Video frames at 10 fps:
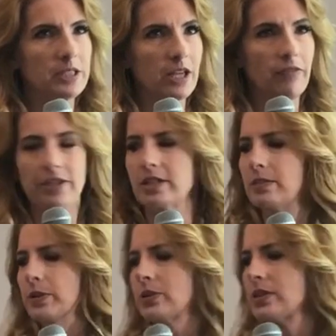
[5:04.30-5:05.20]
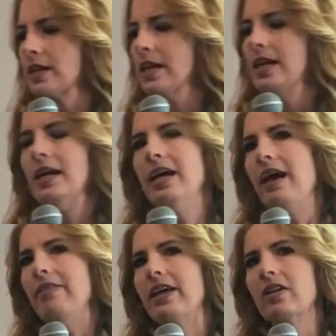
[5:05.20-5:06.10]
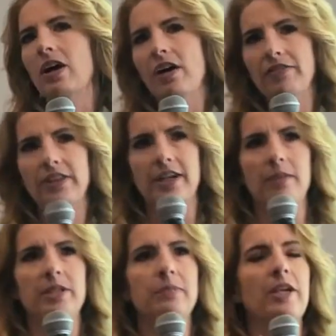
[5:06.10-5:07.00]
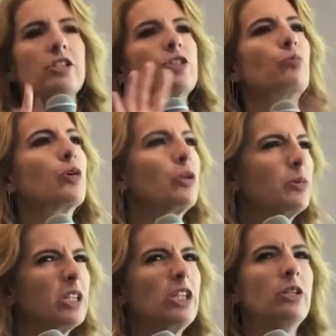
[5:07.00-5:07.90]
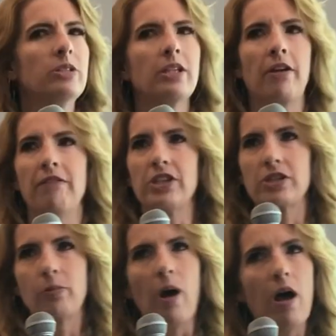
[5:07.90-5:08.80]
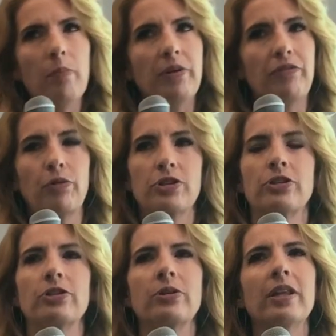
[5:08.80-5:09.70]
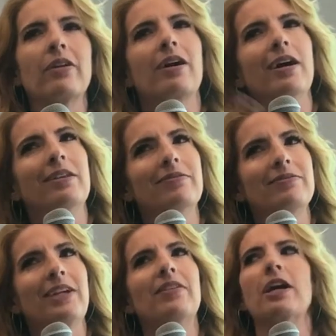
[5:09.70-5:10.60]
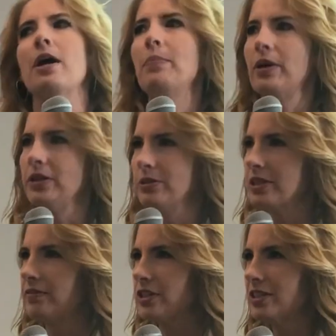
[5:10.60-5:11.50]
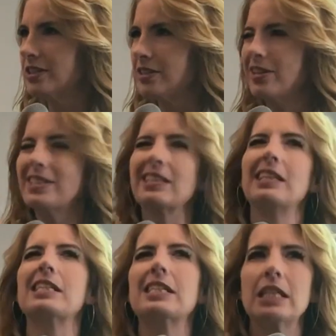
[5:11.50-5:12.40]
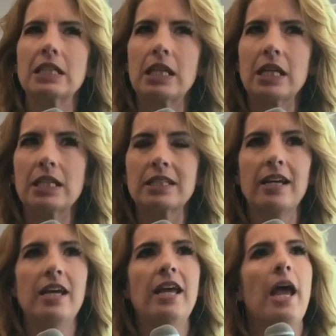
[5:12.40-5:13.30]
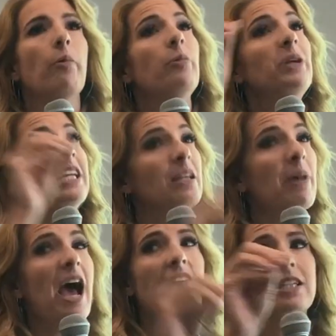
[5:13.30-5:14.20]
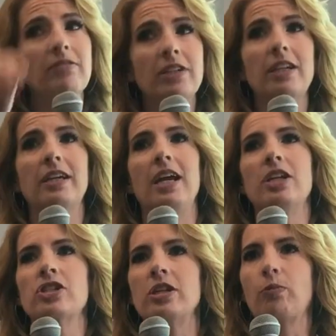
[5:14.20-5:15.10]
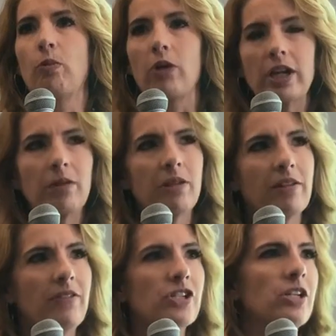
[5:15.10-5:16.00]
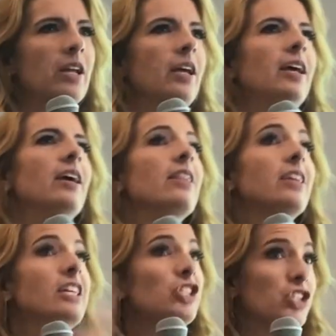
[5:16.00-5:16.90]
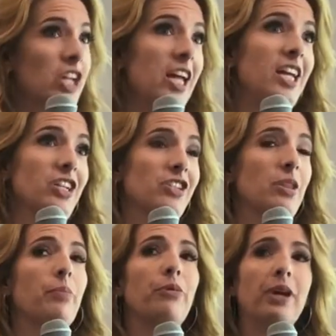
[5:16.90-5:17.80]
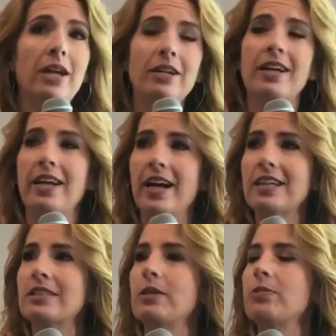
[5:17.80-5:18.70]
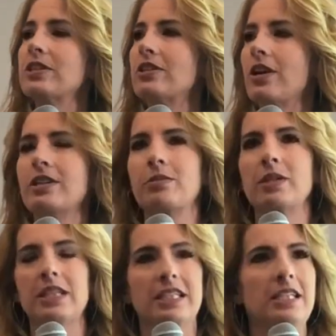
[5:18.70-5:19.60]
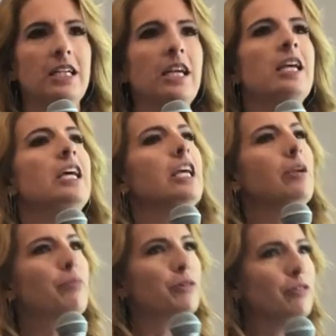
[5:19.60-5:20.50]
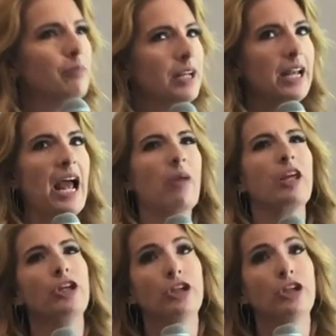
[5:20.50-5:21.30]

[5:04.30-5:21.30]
itself does the boost. And then a lot of the time, these patients weren't really using their vision well before surgery. They're kind of giving up on using vision, so they're just listening to things. And when we get them actively engaged in working with the vision, things change. The brain connects, and we start to really see an improvement in how they